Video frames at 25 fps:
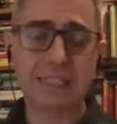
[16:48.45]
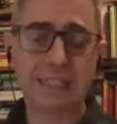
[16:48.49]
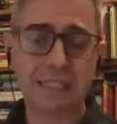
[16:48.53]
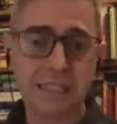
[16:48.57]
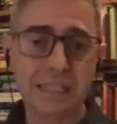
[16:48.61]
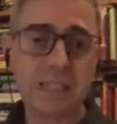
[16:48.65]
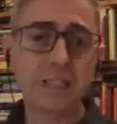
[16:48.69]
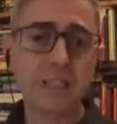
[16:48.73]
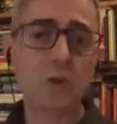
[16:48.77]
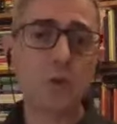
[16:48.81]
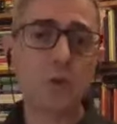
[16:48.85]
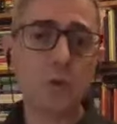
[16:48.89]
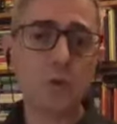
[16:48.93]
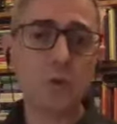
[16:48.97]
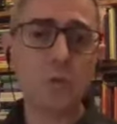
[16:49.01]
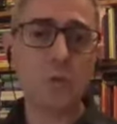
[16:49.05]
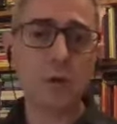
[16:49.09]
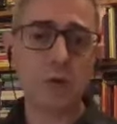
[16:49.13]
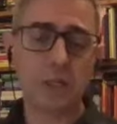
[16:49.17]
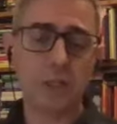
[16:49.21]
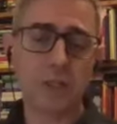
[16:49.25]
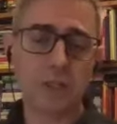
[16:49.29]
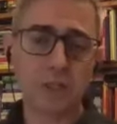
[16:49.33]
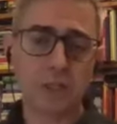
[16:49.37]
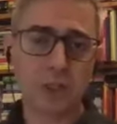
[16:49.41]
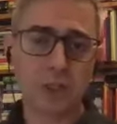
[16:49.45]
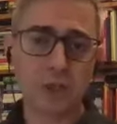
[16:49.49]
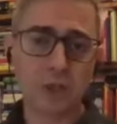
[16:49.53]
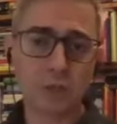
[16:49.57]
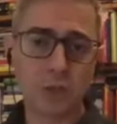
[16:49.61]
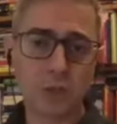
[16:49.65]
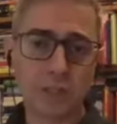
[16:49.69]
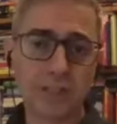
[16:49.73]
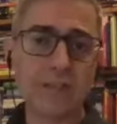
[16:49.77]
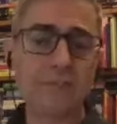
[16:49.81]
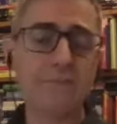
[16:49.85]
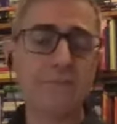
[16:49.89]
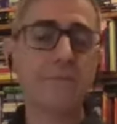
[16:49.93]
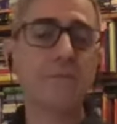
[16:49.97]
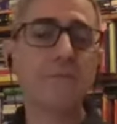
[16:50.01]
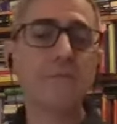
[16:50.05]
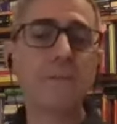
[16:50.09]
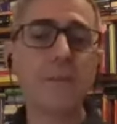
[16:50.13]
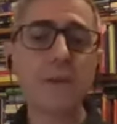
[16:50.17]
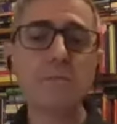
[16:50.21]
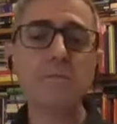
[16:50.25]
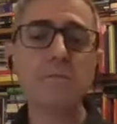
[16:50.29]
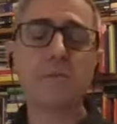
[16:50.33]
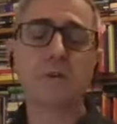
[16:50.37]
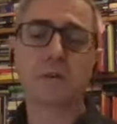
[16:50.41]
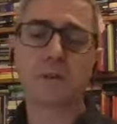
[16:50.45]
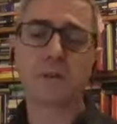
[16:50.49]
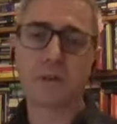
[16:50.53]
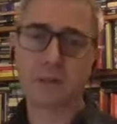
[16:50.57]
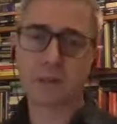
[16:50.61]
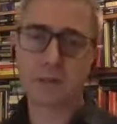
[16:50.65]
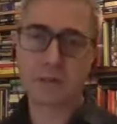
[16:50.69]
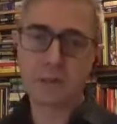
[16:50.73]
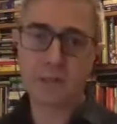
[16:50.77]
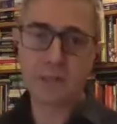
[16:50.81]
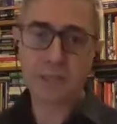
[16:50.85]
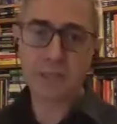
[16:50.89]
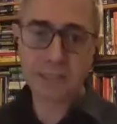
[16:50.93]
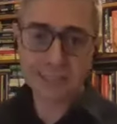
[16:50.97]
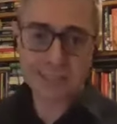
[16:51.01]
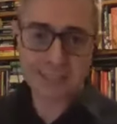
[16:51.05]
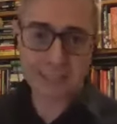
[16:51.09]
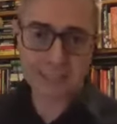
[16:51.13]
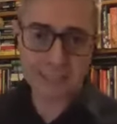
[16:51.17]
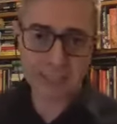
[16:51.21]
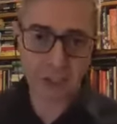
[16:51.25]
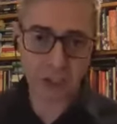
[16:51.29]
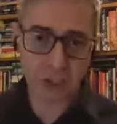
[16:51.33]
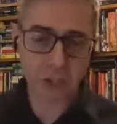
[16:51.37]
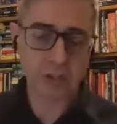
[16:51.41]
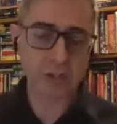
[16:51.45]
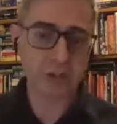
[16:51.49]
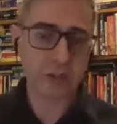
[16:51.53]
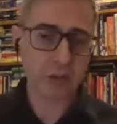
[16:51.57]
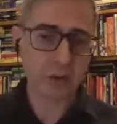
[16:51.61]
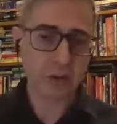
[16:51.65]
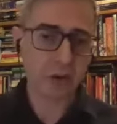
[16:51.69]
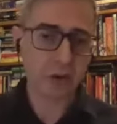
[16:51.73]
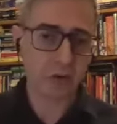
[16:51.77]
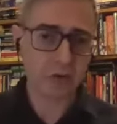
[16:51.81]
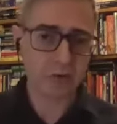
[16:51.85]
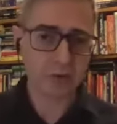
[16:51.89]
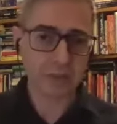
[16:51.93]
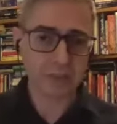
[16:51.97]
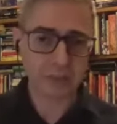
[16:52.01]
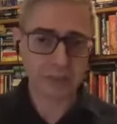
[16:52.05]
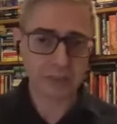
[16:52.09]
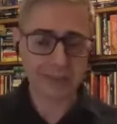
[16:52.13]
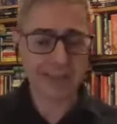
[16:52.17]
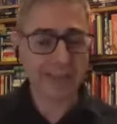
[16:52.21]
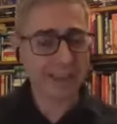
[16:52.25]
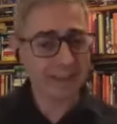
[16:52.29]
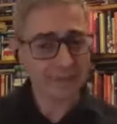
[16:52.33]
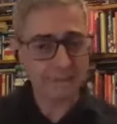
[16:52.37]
so much with ephemeral digital content,